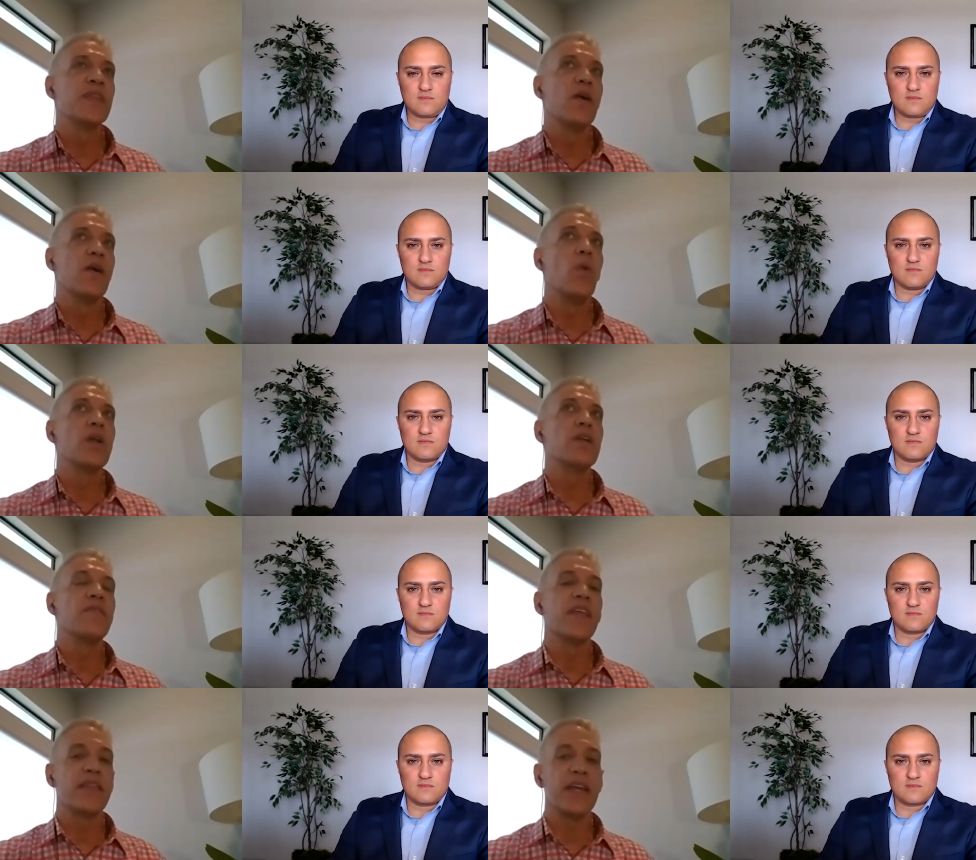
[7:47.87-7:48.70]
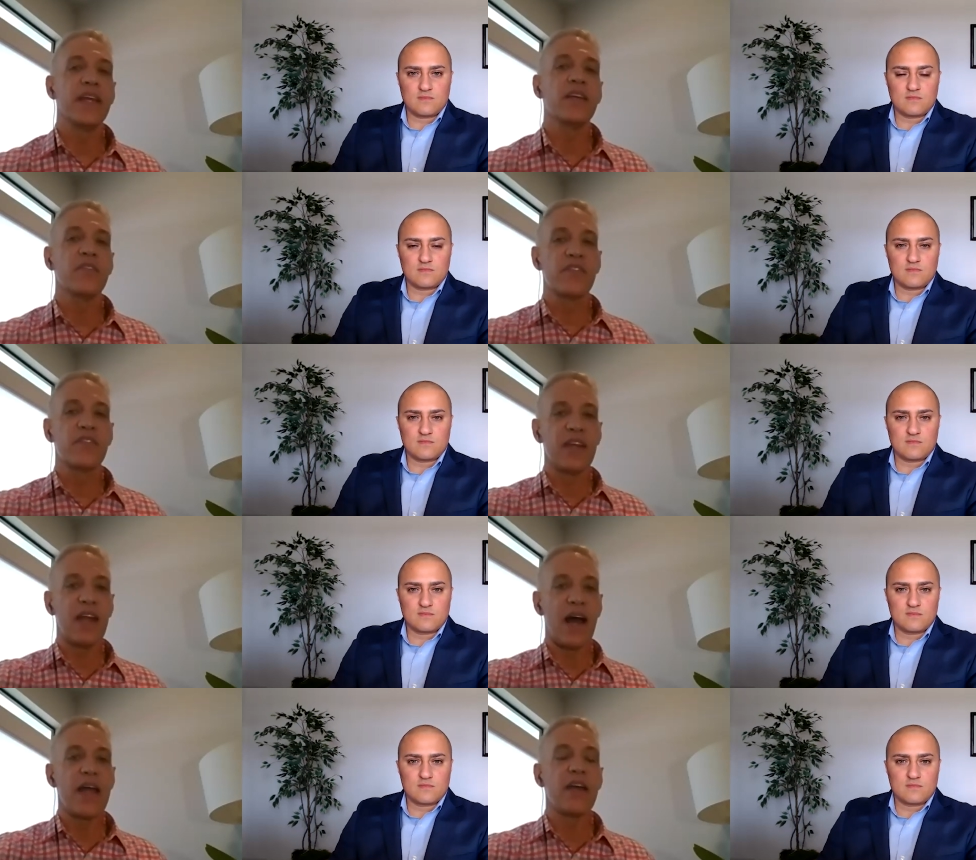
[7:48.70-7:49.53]
Speaker 1: one of the things
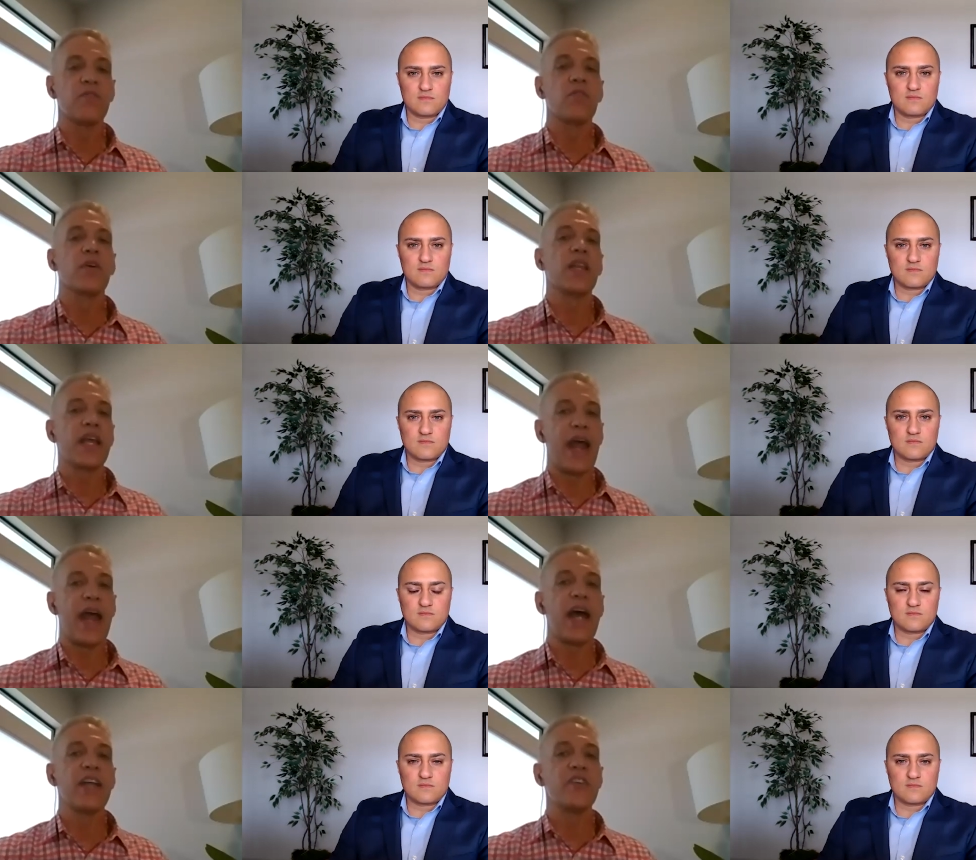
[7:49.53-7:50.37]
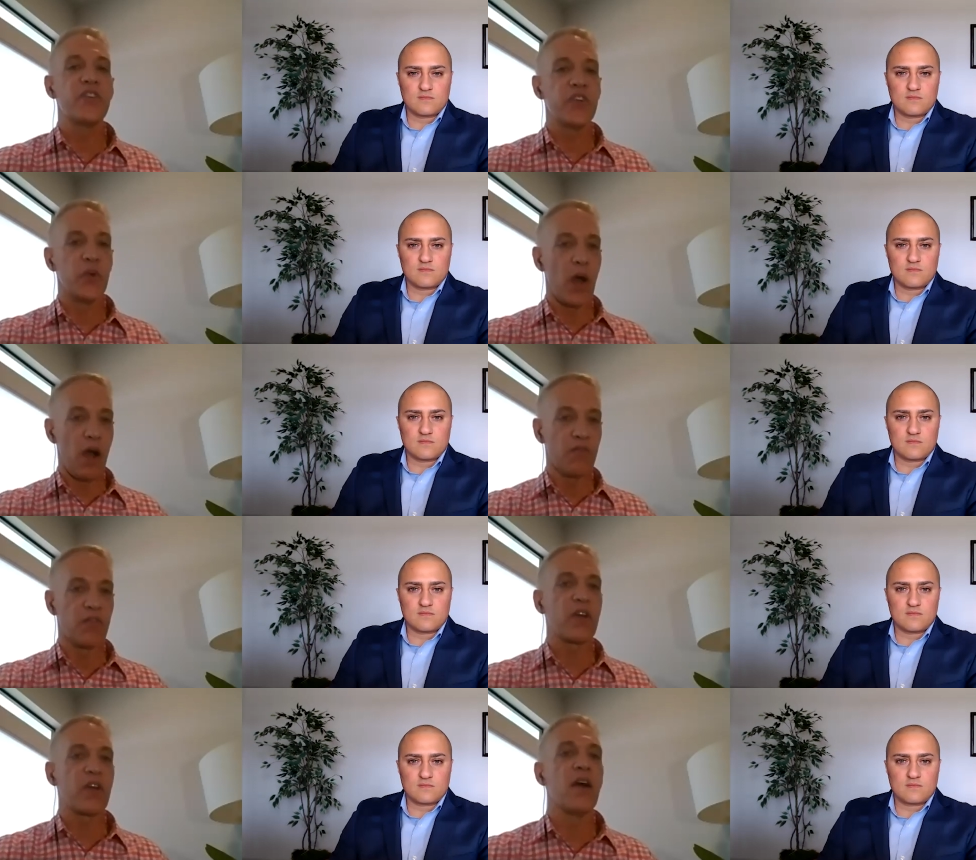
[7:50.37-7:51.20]
that I have really had to
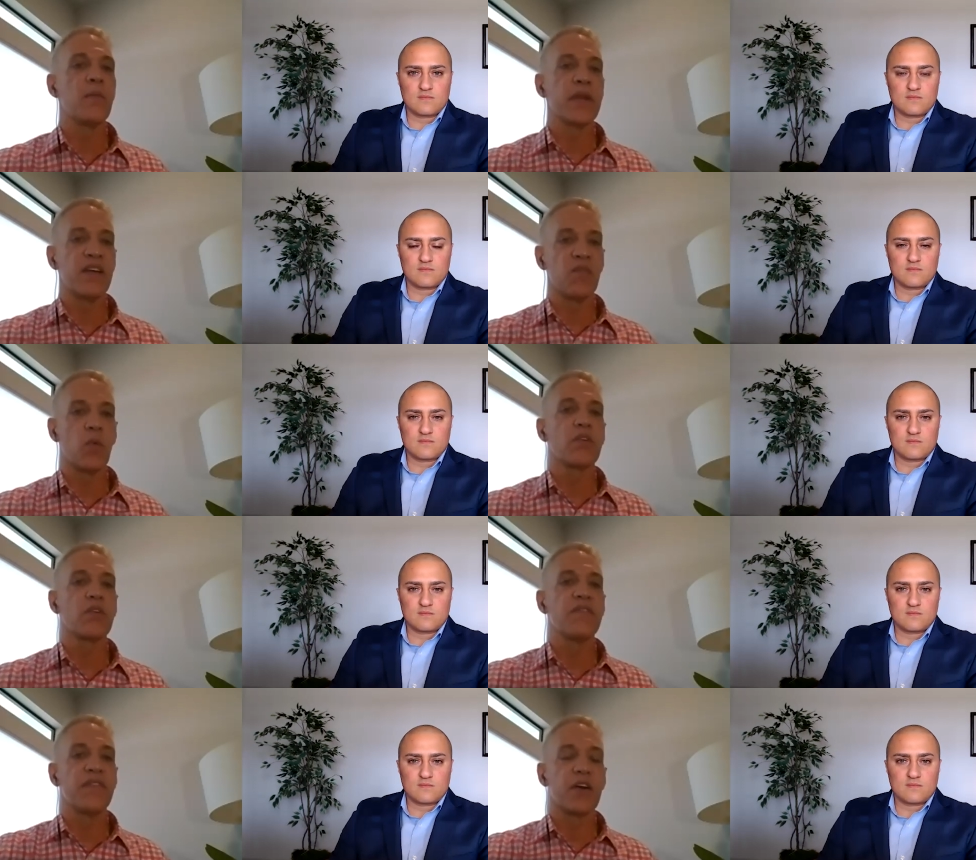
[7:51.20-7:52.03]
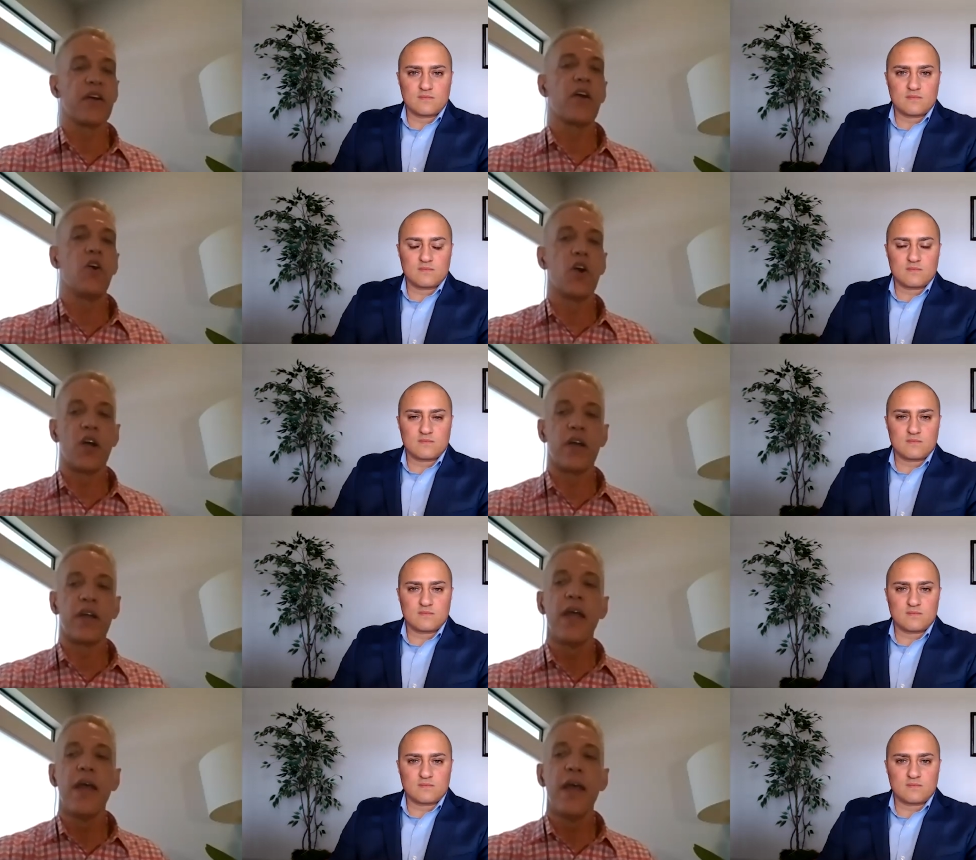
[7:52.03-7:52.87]
overcome and have worked very
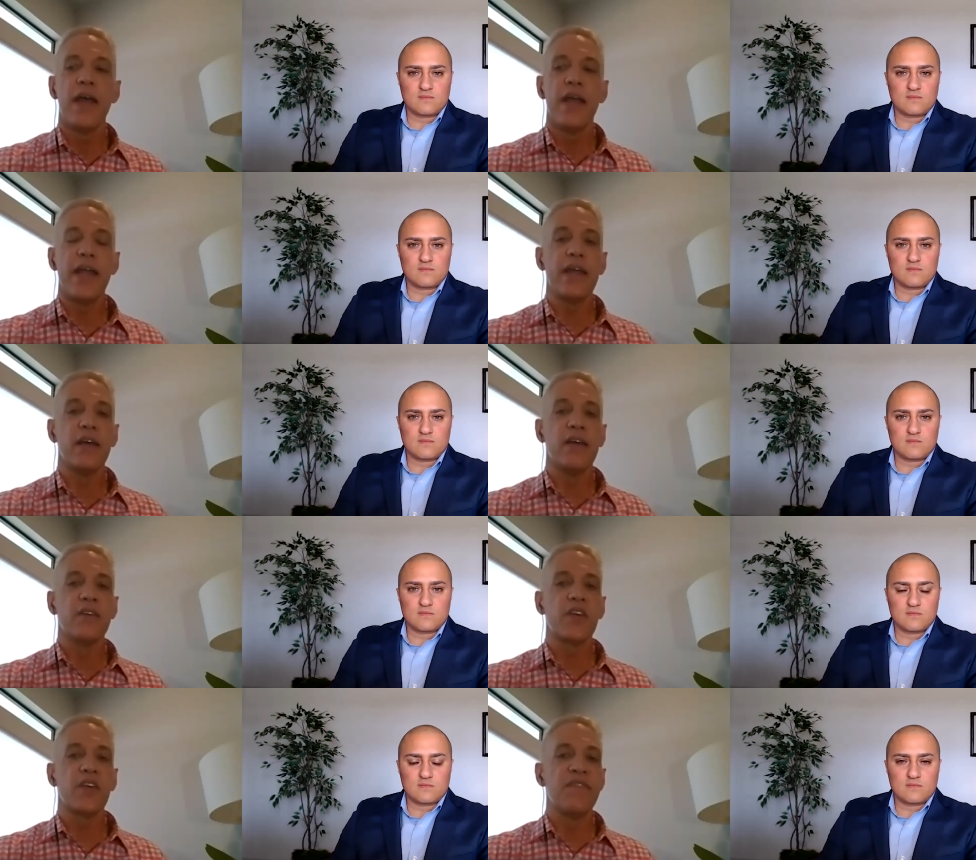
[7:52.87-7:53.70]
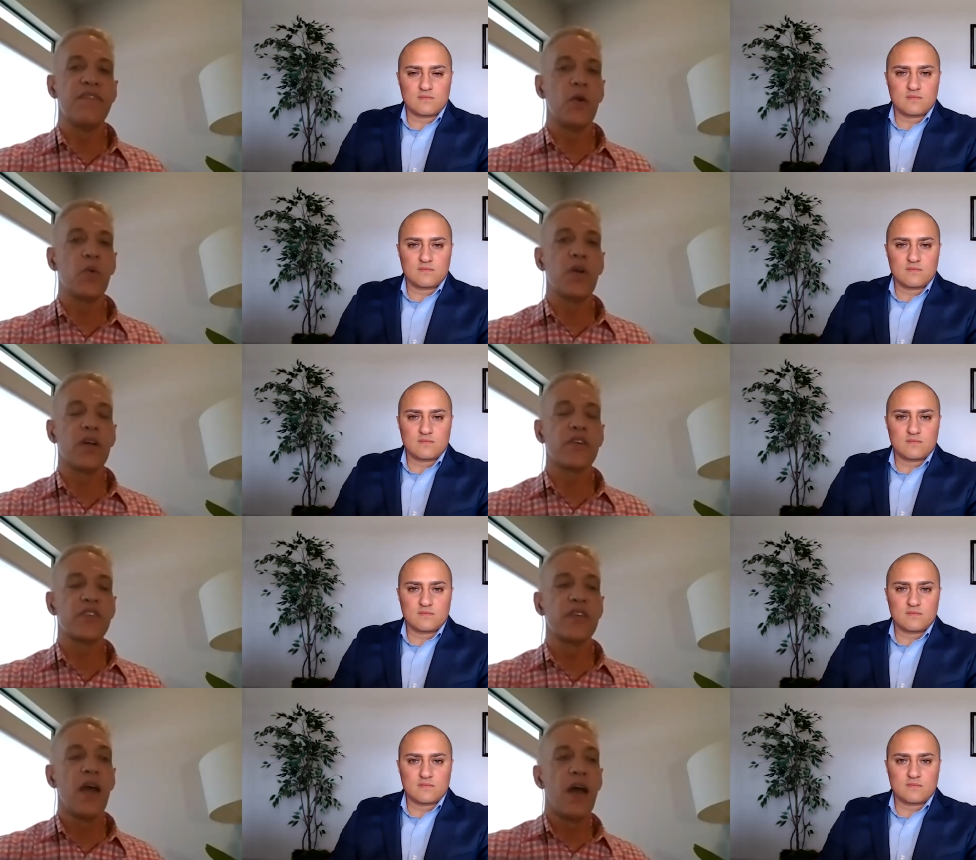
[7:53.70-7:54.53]
hard is a
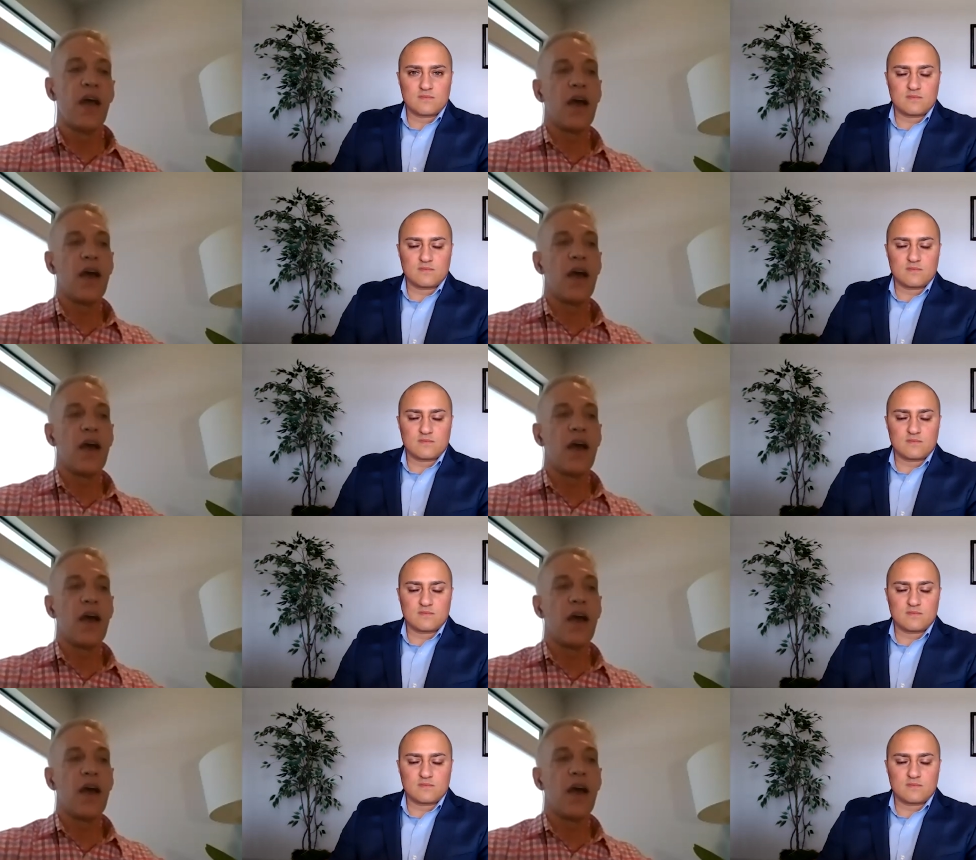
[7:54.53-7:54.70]
focus